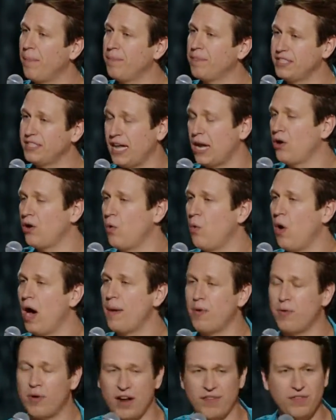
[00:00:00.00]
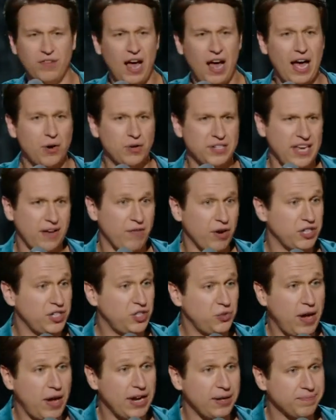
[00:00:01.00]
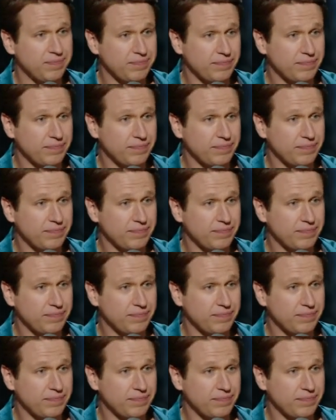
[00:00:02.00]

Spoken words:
because I don't know why, but when I fly, I always get very sweaty.